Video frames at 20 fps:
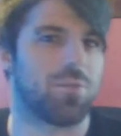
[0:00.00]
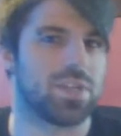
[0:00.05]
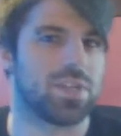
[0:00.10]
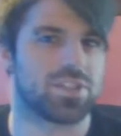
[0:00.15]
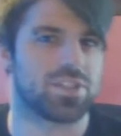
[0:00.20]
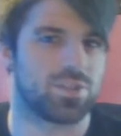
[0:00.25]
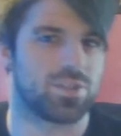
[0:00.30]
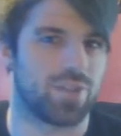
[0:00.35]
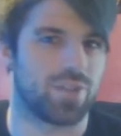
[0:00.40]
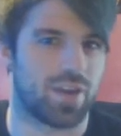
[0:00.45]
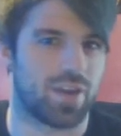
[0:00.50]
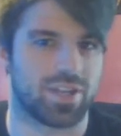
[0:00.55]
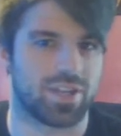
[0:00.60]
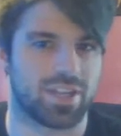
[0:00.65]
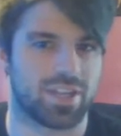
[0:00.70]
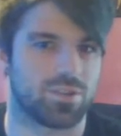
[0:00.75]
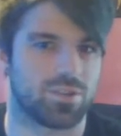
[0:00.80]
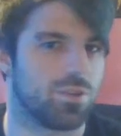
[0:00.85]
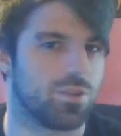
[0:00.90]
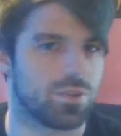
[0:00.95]
minutes to an hour to
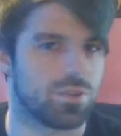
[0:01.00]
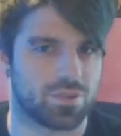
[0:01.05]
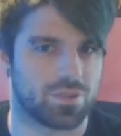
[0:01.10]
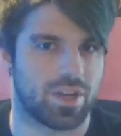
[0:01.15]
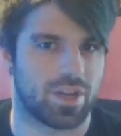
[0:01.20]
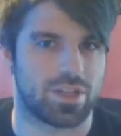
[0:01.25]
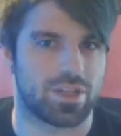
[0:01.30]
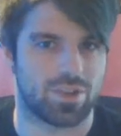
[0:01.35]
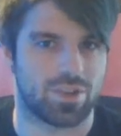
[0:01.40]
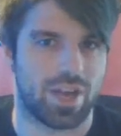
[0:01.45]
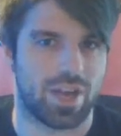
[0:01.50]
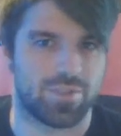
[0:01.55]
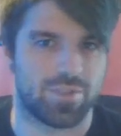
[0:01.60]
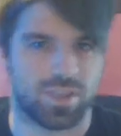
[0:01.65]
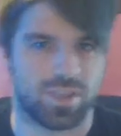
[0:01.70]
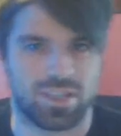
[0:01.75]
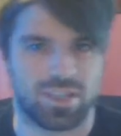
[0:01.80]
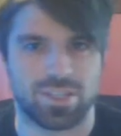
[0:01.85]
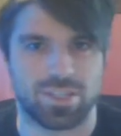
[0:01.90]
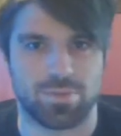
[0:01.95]
get through. There's a lot of traffic
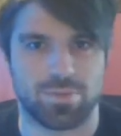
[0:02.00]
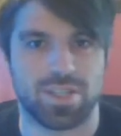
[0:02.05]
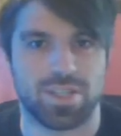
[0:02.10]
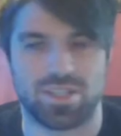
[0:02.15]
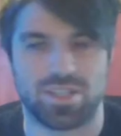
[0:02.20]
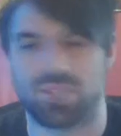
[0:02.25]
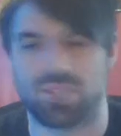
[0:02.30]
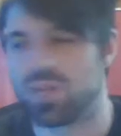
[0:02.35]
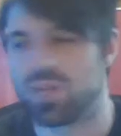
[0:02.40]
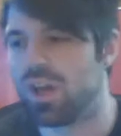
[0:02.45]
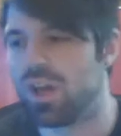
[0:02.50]
and it's busy.